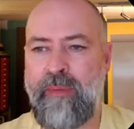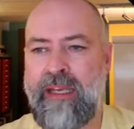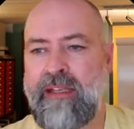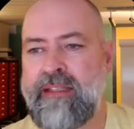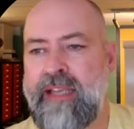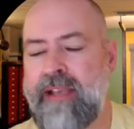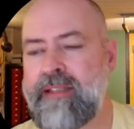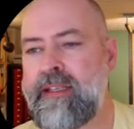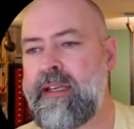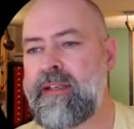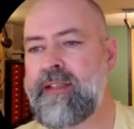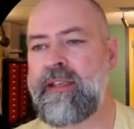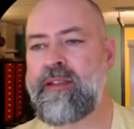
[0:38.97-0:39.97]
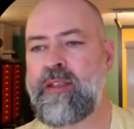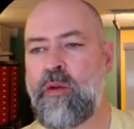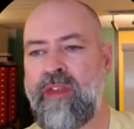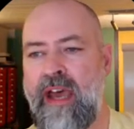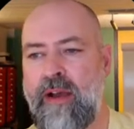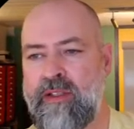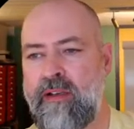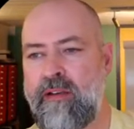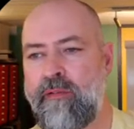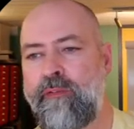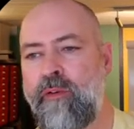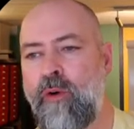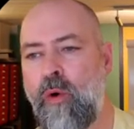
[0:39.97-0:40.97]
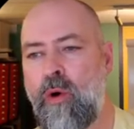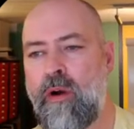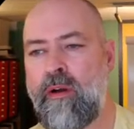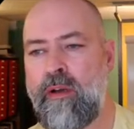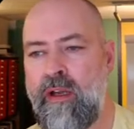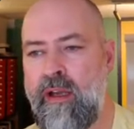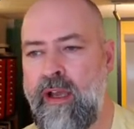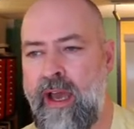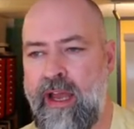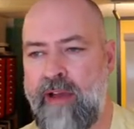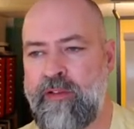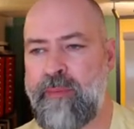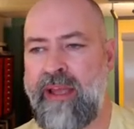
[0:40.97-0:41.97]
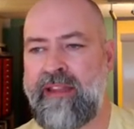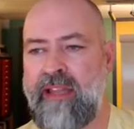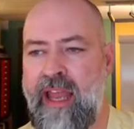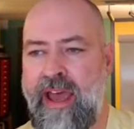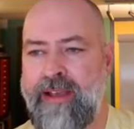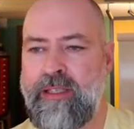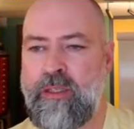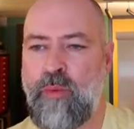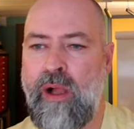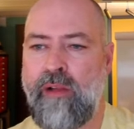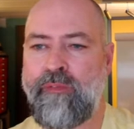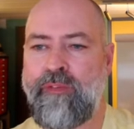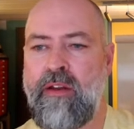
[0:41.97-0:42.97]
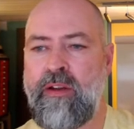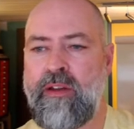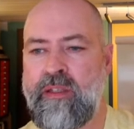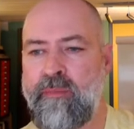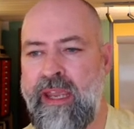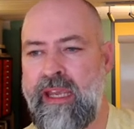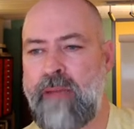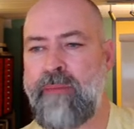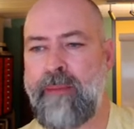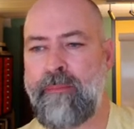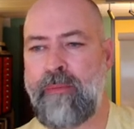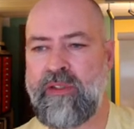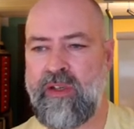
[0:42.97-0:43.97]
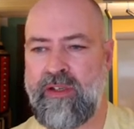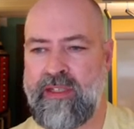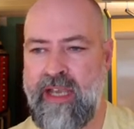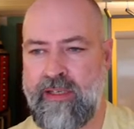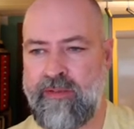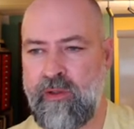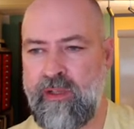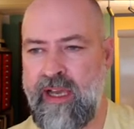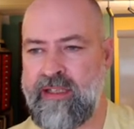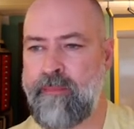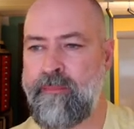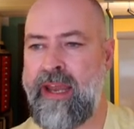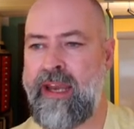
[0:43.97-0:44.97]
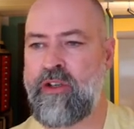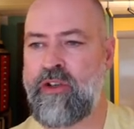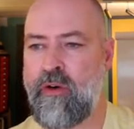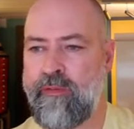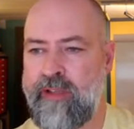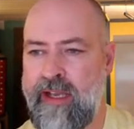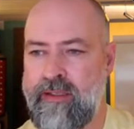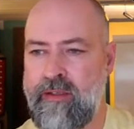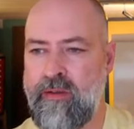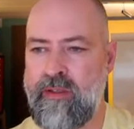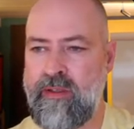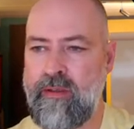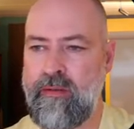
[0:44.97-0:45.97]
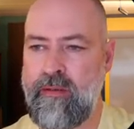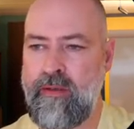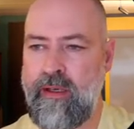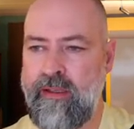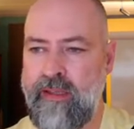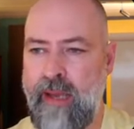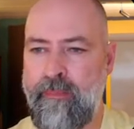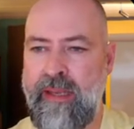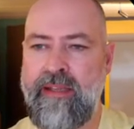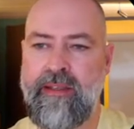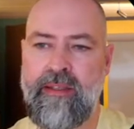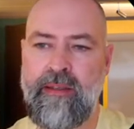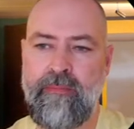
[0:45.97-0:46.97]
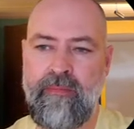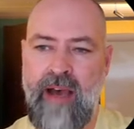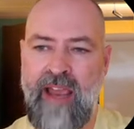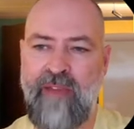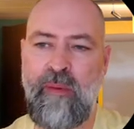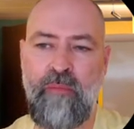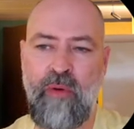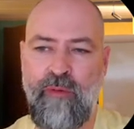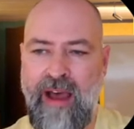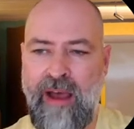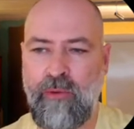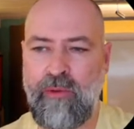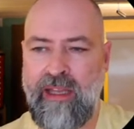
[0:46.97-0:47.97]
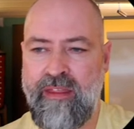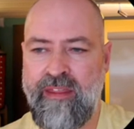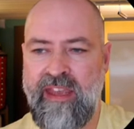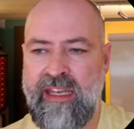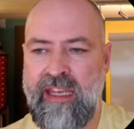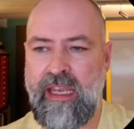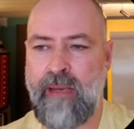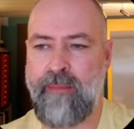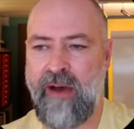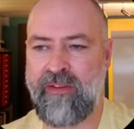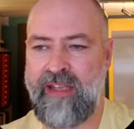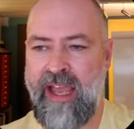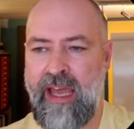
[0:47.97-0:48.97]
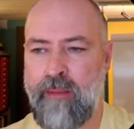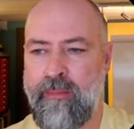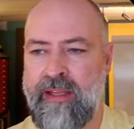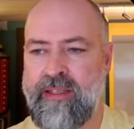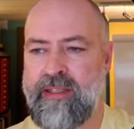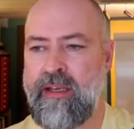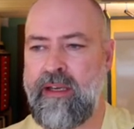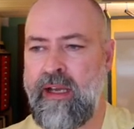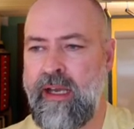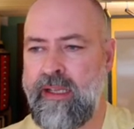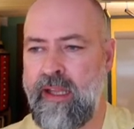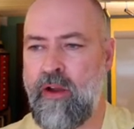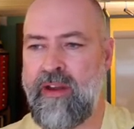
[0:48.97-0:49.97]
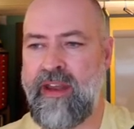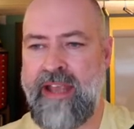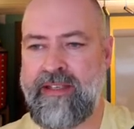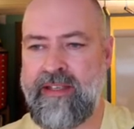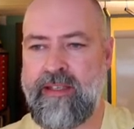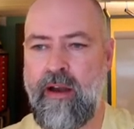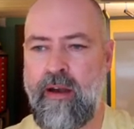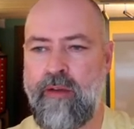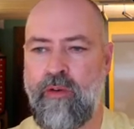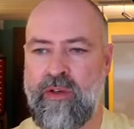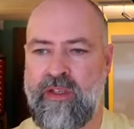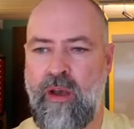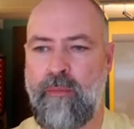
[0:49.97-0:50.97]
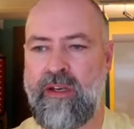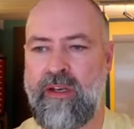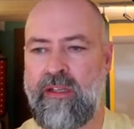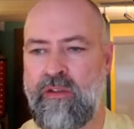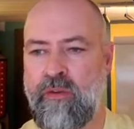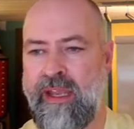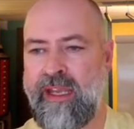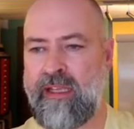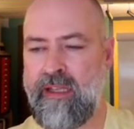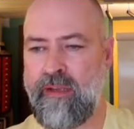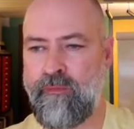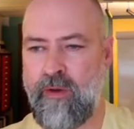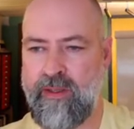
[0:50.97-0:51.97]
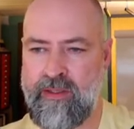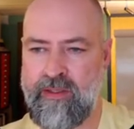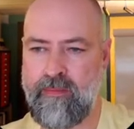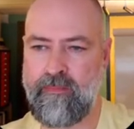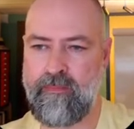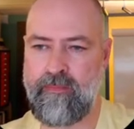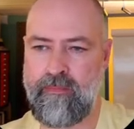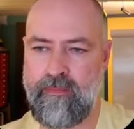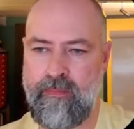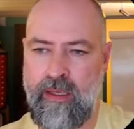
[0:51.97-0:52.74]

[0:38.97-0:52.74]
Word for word: I have been in testing since 2004, and I've spent the last 12 years making people successful as a manager of testers. That means I've been profoundly thinking about the elements that are necessary for somebody to make a difference.